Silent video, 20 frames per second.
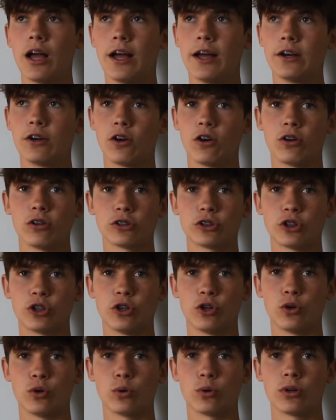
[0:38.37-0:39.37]
and
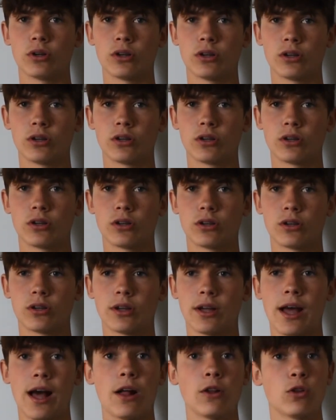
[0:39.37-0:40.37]
also
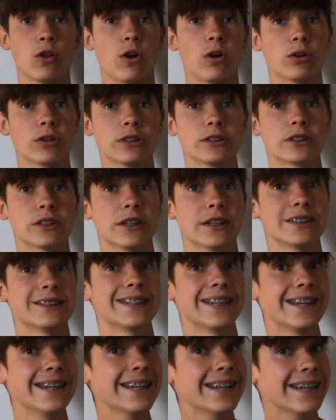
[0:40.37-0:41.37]
how long it's going to
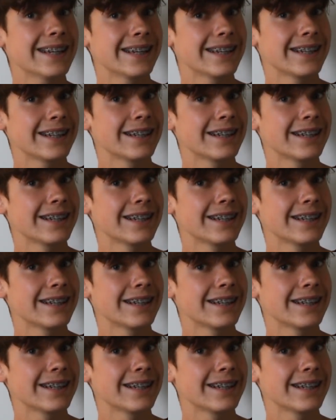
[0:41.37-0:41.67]
take,